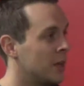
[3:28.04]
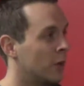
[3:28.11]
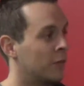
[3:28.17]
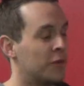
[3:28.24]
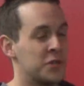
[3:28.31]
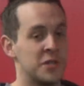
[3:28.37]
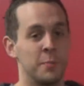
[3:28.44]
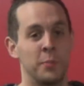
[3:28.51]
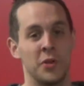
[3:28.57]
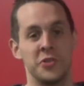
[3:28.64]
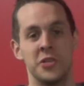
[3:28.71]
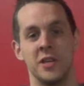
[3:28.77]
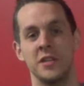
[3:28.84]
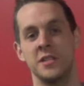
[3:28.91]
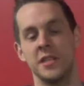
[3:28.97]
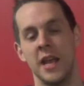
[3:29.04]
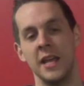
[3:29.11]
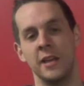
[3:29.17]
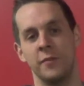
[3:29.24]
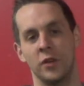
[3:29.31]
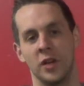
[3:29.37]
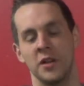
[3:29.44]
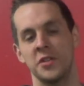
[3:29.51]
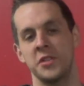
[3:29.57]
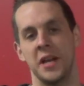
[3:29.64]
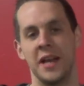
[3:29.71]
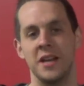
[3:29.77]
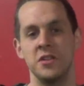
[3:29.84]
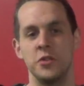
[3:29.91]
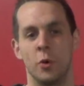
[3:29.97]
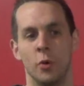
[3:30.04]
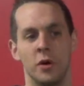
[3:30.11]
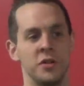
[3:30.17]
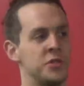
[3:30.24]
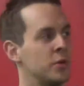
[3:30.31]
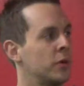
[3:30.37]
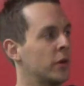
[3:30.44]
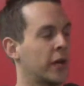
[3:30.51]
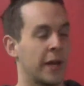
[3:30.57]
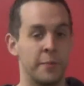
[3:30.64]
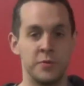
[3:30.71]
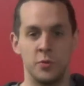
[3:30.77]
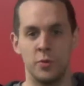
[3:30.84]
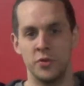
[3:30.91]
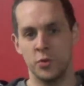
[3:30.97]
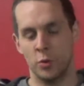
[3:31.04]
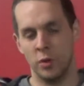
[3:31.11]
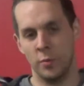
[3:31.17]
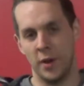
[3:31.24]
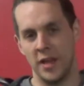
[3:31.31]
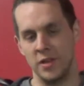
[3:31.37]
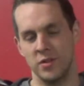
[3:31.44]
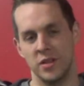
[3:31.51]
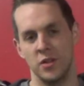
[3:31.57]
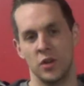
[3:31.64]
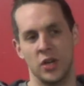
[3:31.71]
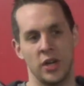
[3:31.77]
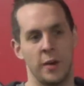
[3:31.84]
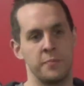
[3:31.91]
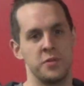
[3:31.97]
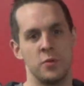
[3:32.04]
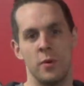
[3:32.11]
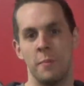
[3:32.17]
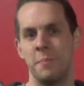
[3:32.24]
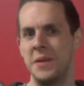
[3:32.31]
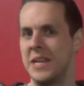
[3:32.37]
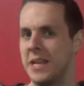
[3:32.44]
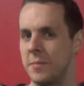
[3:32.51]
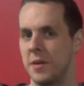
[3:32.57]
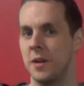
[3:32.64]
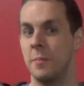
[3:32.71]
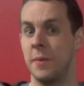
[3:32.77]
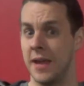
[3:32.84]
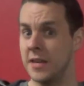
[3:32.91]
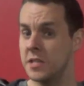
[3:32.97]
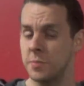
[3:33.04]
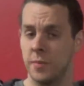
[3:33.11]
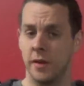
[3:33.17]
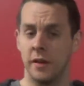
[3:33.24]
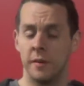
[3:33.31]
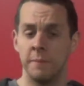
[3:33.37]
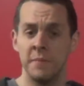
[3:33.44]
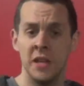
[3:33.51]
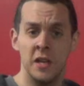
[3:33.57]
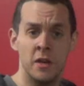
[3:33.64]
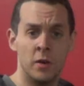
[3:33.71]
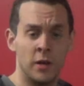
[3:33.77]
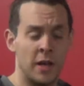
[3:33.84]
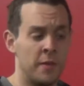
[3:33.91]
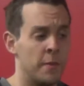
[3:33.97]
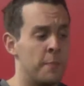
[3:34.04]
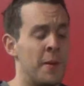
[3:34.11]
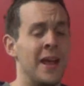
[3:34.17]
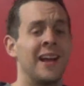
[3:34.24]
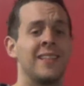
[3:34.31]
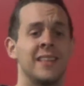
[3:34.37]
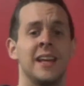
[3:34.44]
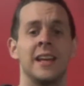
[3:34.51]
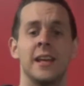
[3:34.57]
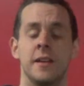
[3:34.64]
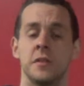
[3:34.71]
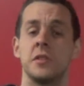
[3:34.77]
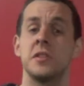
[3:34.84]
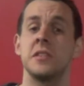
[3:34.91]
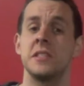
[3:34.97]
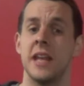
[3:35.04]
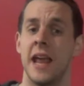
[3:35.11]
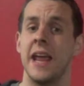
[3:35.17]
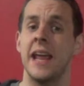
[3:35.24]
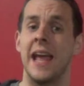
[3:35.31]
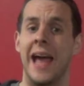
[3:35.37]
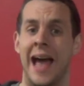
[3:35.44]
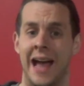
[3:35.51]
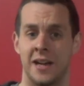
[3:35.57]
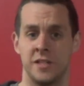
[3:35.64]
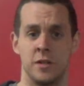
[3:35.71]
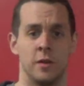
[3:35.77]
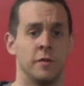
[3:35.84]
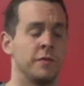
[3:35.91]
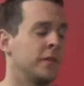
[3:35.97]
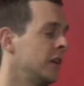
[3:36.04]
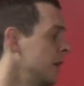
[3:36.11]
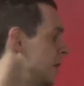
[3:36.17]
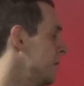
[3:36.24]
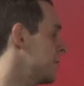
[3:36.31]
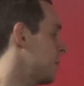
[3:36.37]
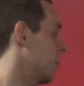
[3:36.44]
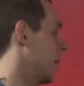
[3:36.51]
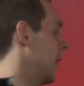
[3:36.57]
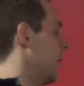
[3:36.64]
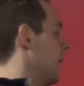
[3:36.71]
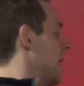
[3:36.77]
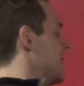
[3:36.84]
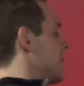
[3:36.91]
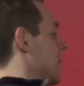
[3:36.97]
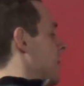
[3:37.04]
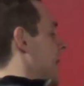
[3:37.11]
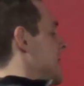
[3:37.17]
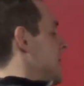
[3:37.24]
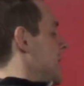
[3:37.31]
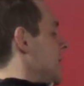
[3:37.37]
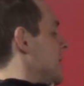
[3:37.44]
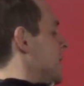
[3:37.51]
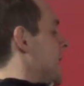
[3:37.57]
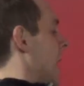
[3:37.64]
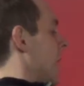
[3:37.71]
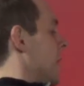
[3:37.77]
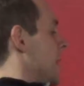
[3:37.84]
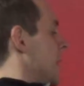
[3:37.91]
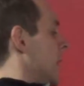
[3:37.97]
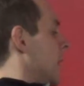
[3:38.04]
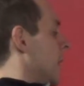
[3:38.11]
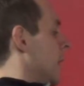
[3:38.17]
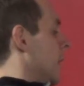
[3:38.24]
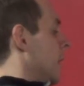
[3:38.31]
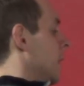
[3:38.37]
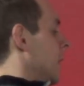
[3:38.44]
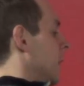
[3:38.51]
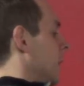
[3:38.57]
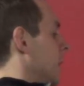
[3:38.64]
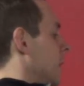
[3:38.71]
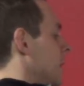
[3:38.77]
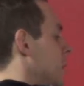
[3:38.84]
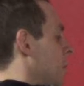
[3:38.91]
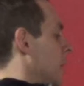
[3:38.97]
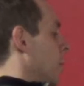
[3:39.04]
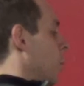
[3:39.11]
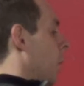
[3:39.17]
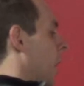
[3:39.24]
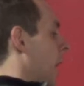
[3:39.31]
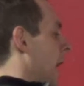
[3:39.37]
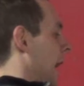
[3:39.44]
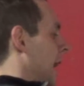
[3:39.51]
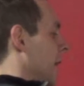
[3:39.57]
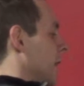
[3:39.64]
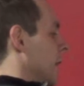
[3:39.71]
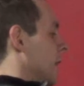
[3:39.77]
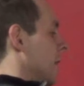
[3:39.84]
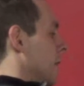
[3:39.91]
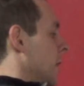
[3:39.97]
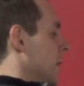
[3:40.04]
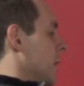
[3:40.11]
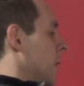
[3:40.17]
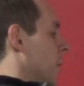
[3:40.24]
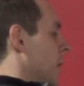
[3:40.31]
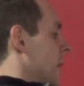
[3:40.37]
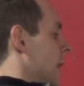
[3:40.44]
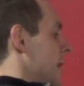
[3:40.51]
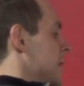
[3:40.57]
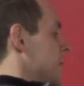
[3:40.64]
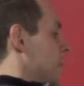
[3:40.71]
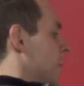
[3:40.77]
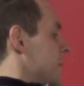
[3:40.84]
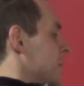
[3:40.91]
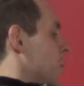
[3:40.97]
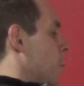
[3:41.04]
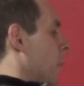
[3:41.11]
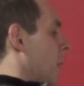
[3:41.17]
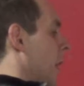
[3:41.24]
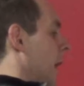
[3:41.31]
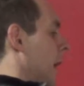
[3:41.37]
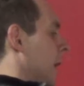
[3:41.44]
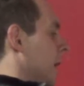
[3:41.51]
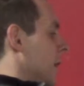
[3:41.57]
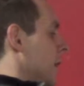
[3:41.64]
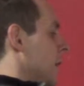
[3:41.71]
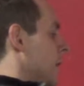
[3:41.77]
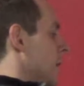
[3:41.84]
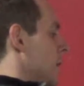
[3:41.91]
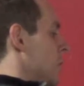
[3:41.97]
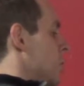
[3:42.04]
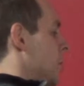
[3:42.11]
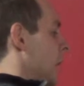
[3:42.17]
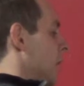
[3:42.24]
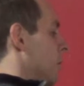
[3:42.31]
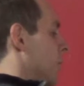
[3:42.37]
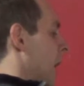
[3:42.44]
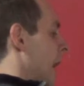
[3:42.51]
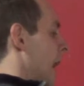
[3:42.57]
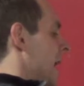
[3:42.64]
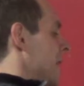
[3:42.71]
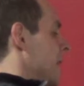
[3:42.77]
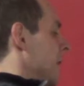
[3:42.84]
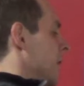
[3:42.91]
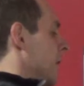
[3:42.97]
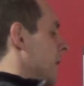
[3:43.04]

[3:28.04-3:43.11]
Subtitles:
for simplicity's sake, if you're going to stay indoors, you can hook it up to a doorway. You can hook it up to a beam in a basement. Okay, the big thing is stay active. So we're going to write some ideas down here. You can walk, go on a nice brisk walk. You can run.